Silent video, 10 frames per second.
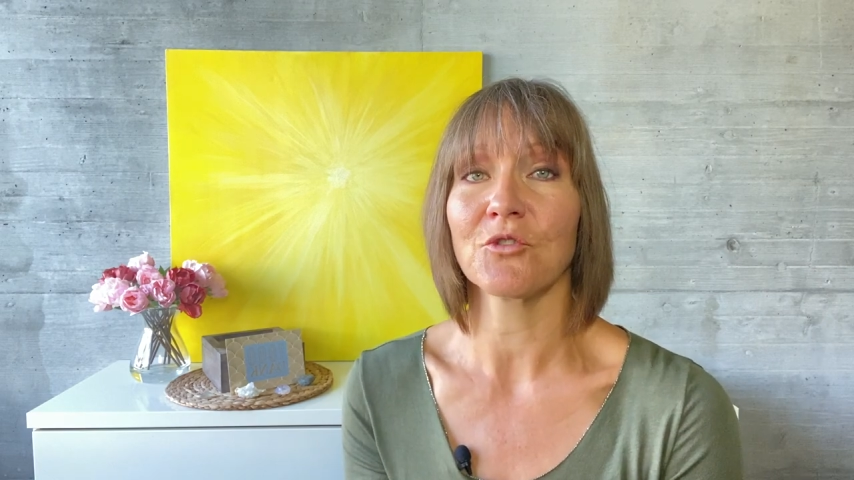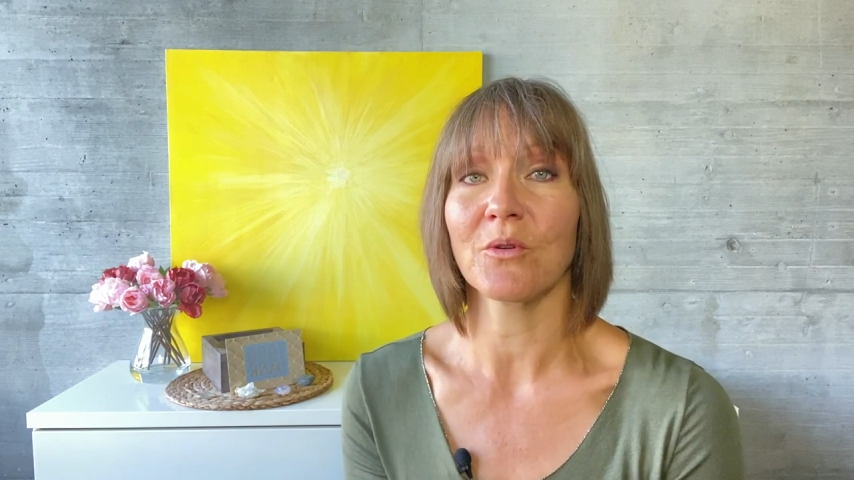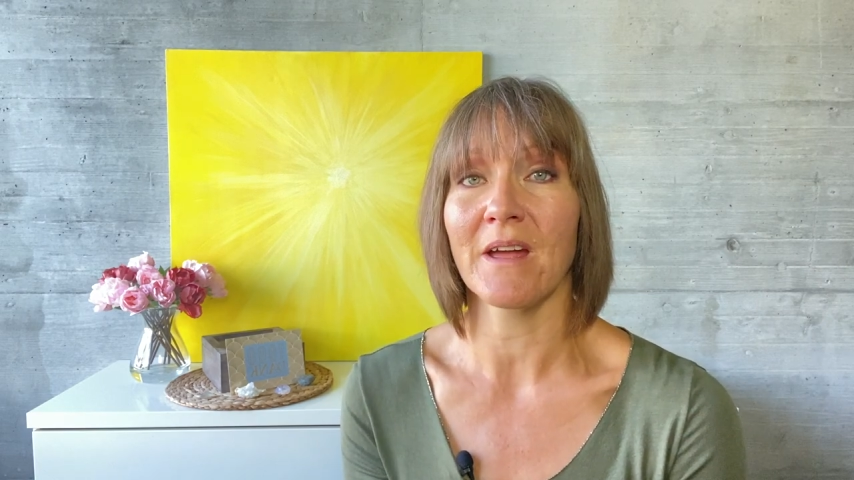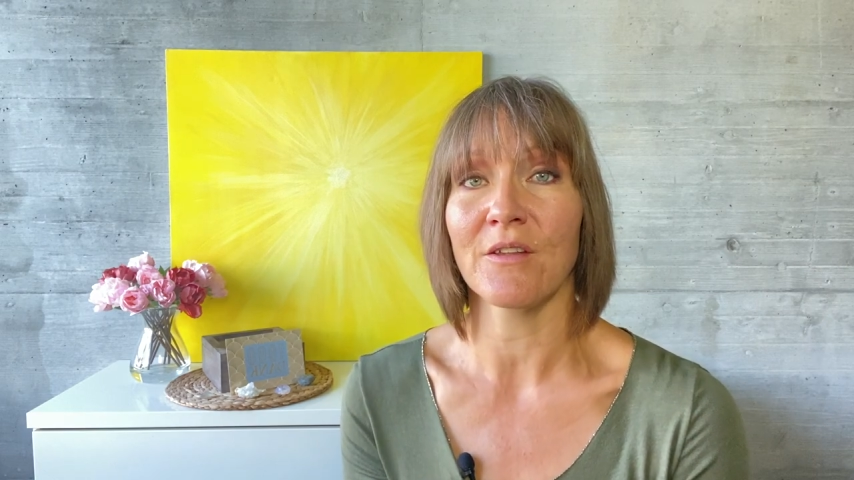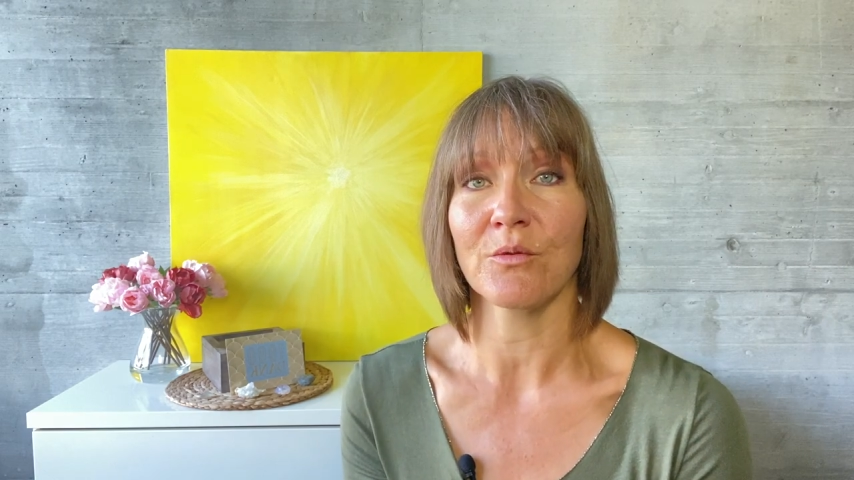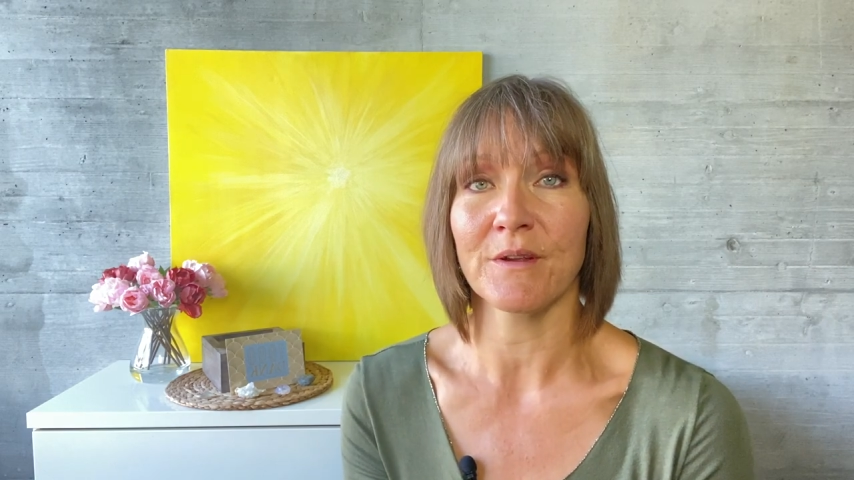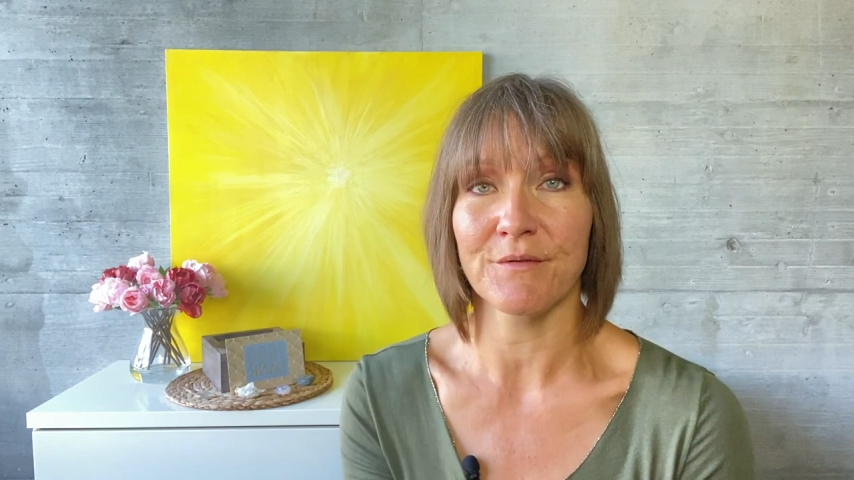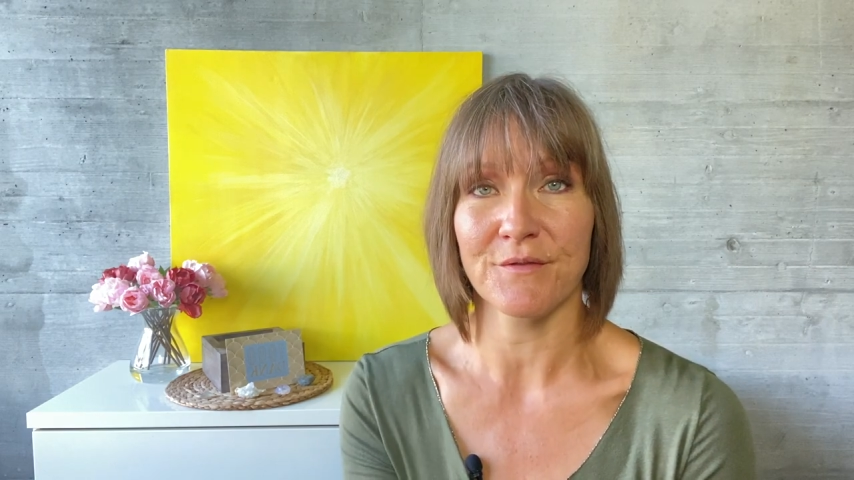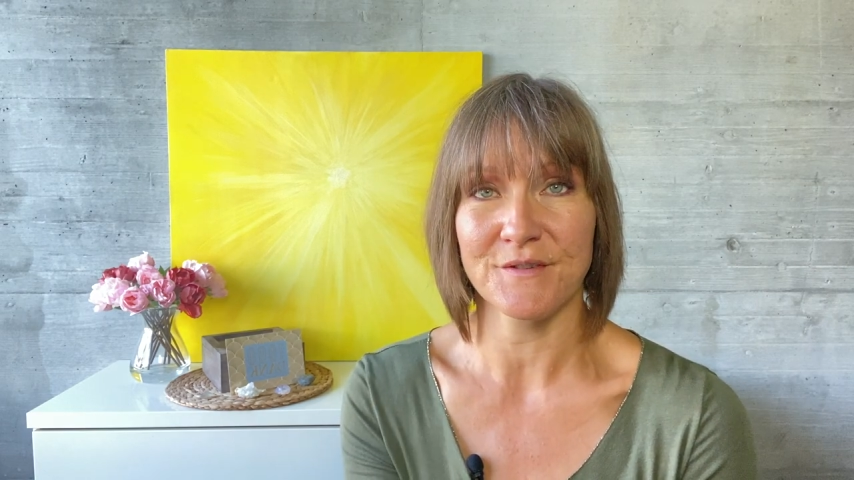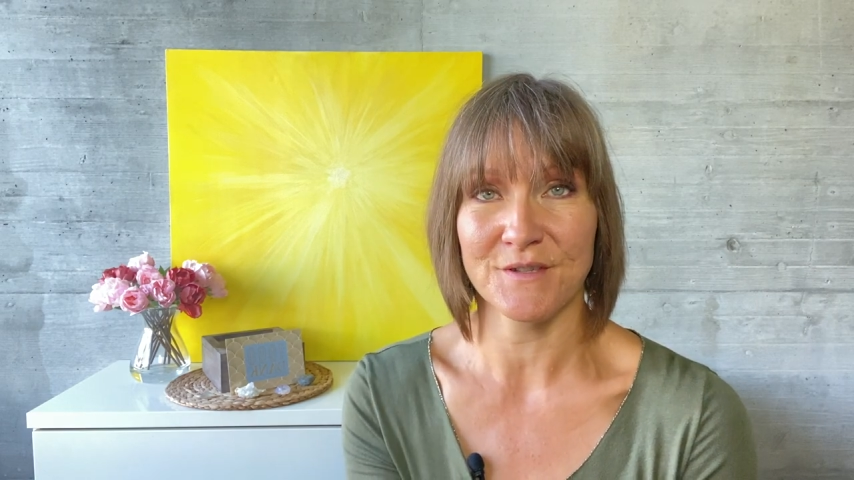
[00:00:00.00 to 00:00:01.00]
together with
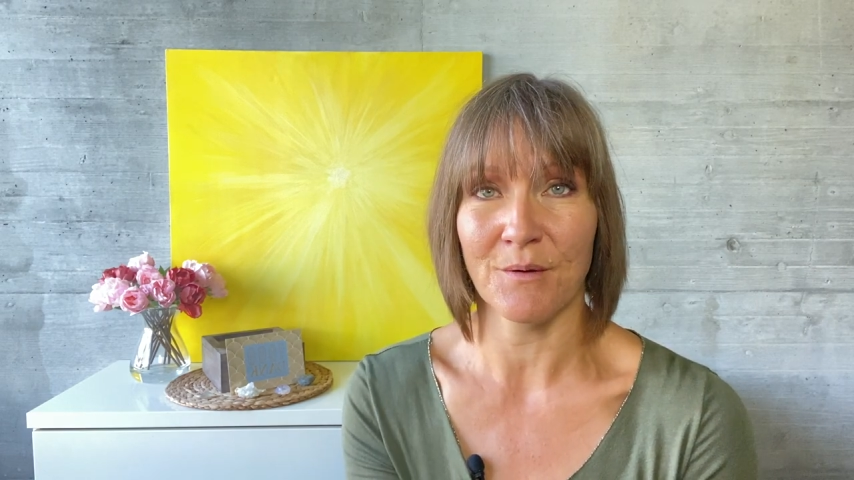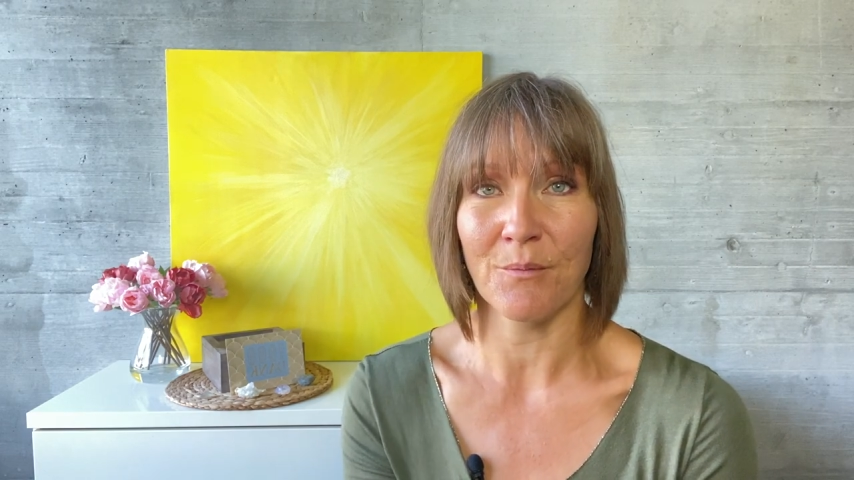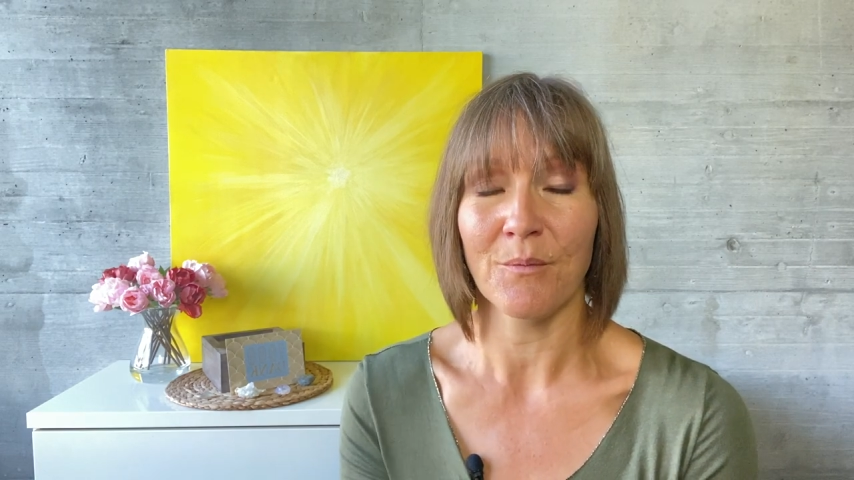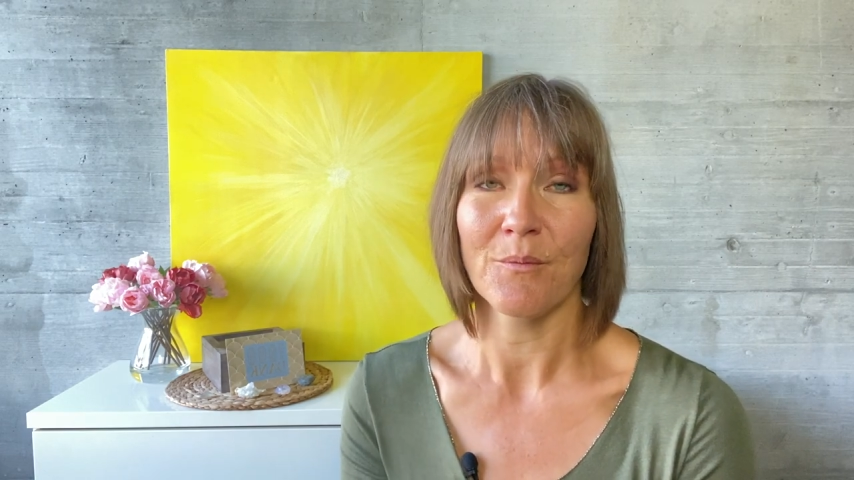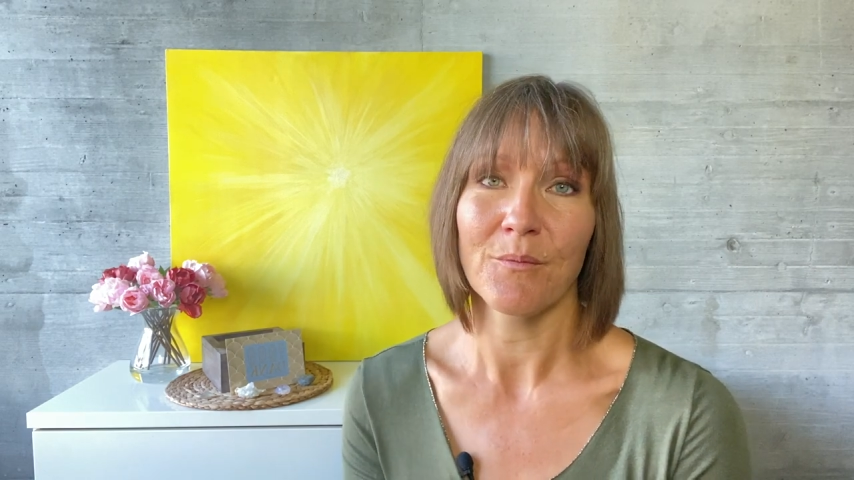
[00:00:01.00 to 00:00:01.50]
some